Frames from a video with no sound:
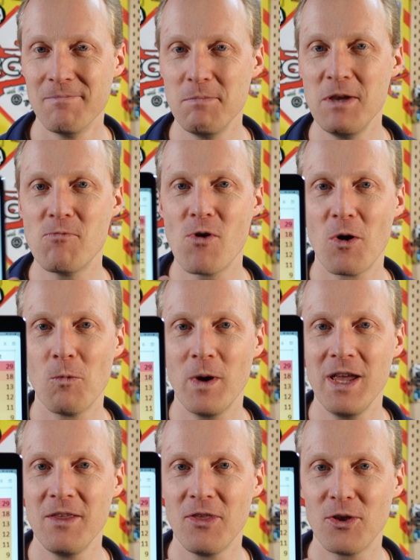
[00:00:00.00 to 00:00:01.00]
Me wrong
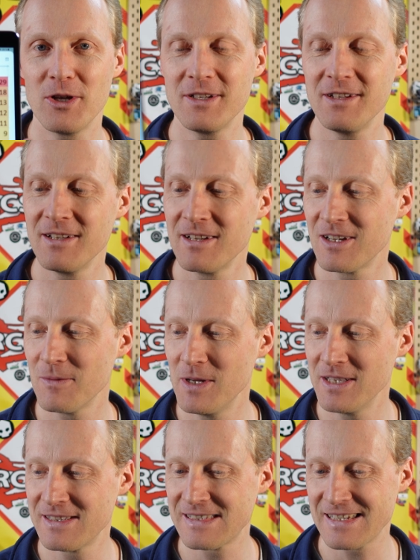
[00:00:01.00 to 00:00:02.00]
way, 13
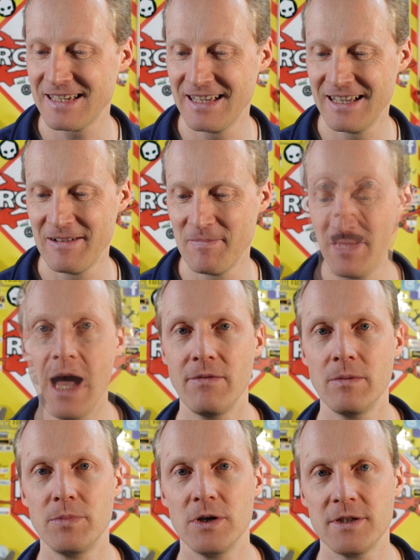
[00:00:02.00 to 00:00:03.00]
comments.
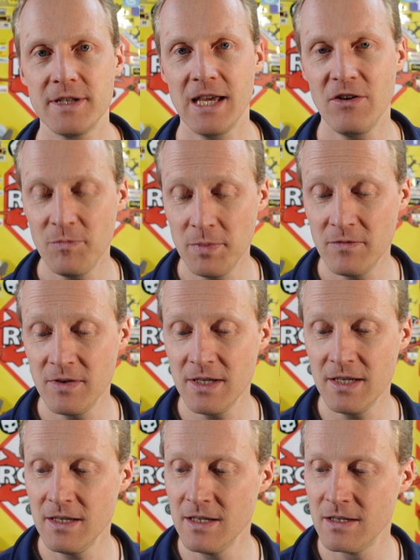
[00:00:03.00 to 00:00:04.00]
Hoverbot
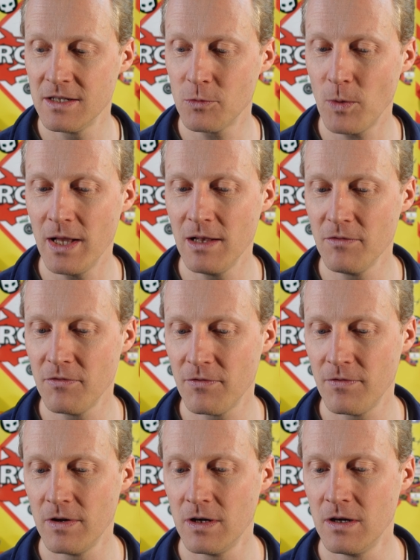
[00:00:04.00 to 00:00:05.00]
FPV 12,